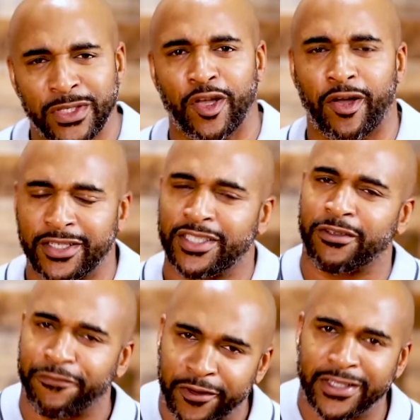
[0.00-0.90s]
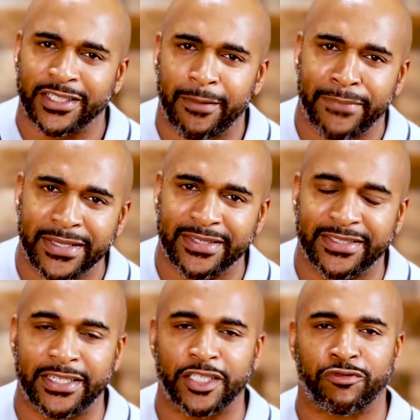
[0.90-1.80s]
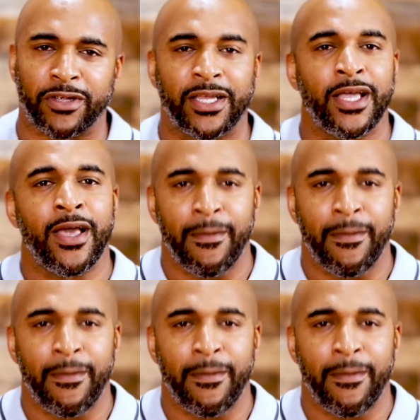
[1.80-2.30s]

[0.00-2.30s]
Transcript: We're talking to some friends in the business industry,